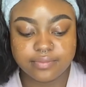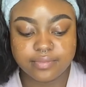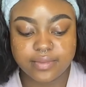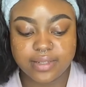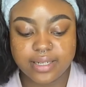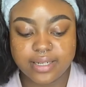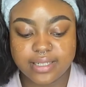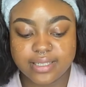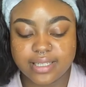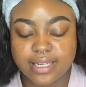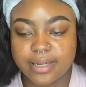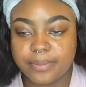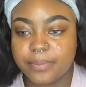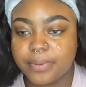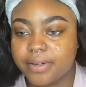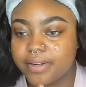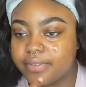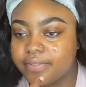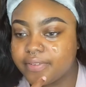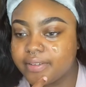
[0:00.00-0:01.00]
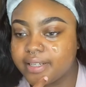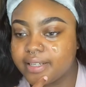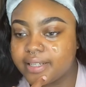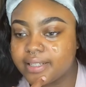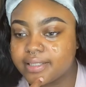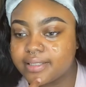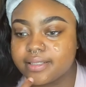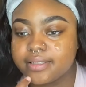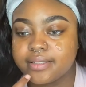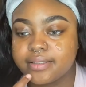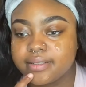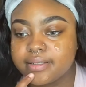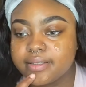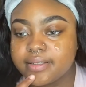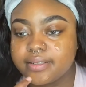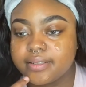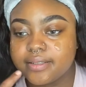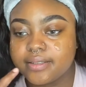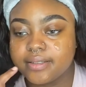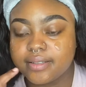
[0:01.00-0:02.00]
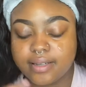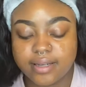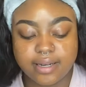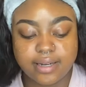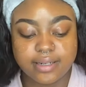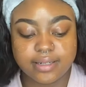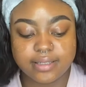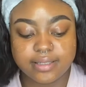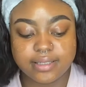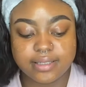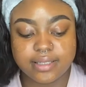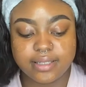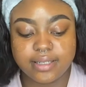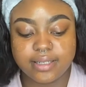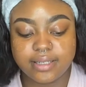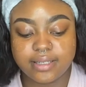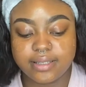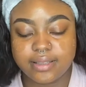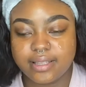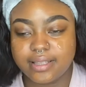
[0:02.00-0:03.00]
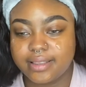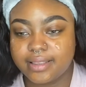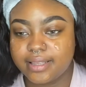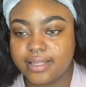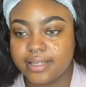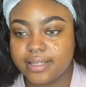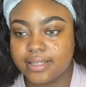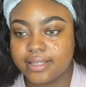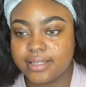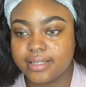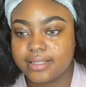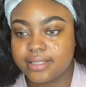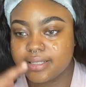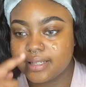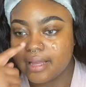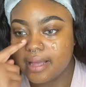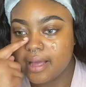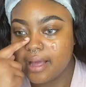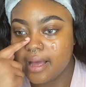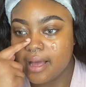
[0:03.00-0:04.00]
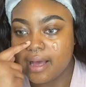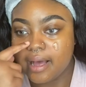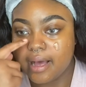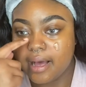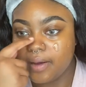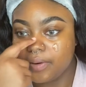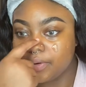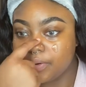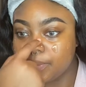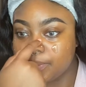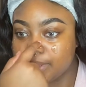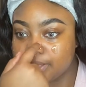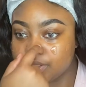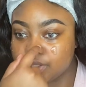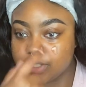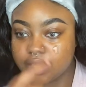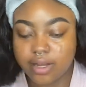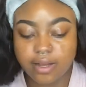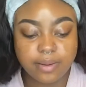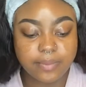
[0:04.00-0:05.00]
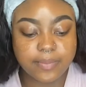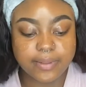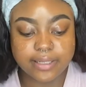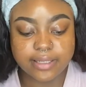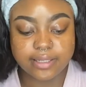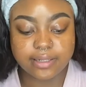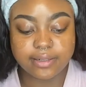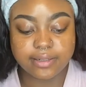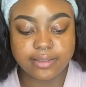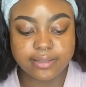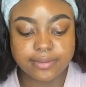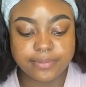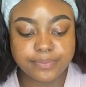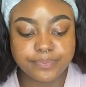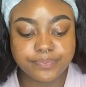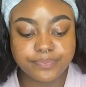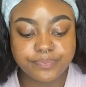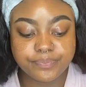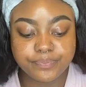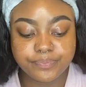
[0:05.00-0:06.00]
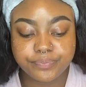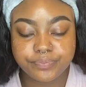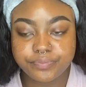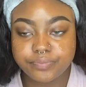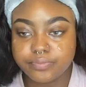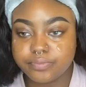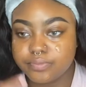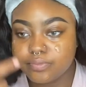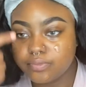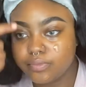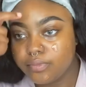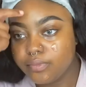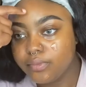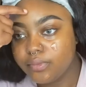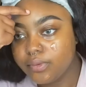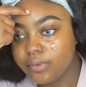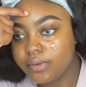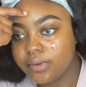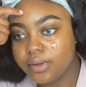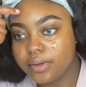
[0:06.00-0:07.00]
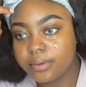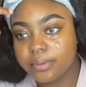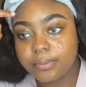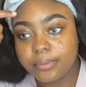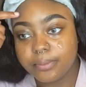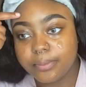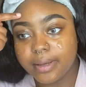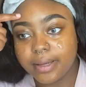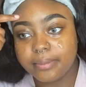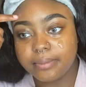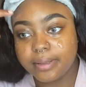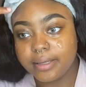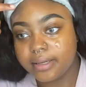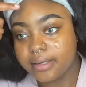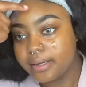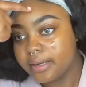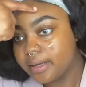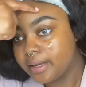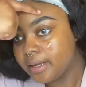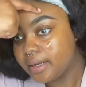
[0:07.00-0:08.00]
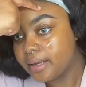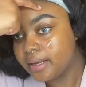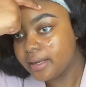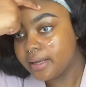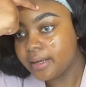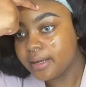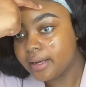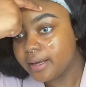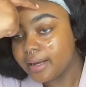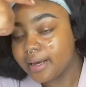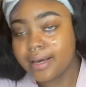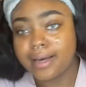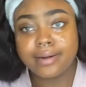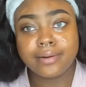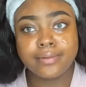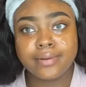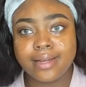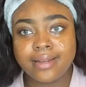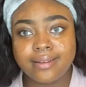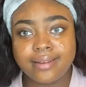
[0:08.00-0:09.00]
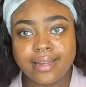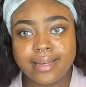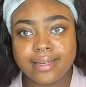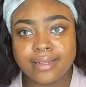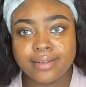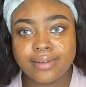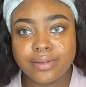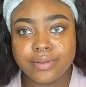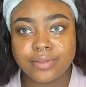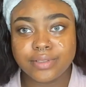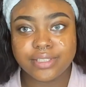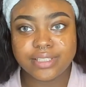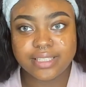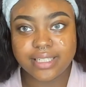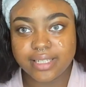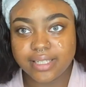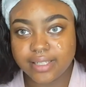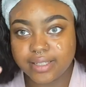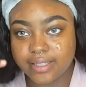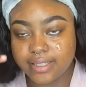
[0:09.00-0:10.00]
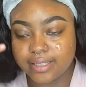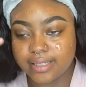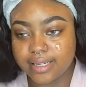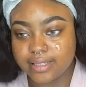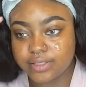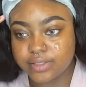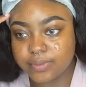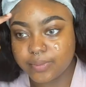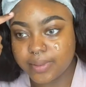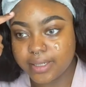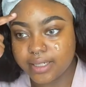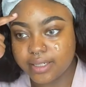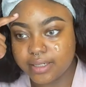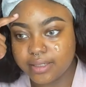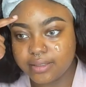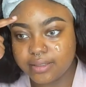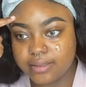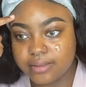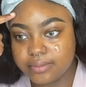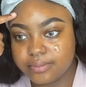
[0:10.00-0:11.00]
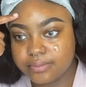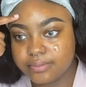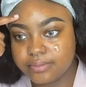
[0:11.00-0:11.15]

And it's like perfect, honestly, the thickness. I don't know about y'all, but um, baby, I do not like no sheer natural makeup.